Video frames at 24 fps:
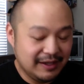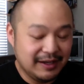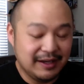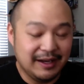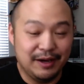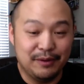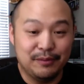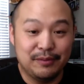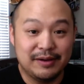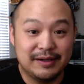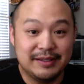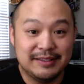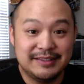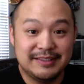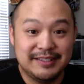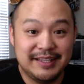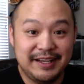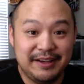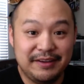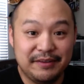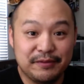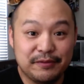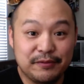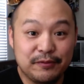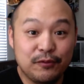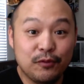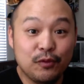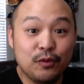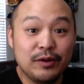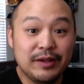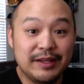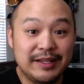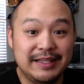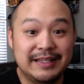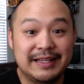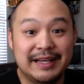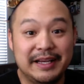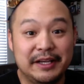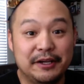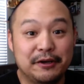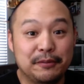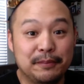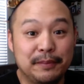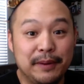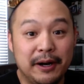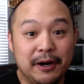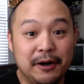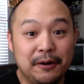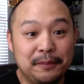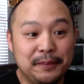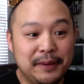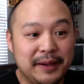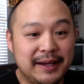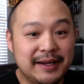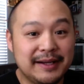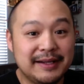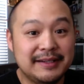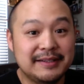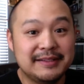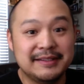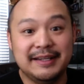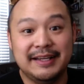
I want to say for the Nyko Power Pack,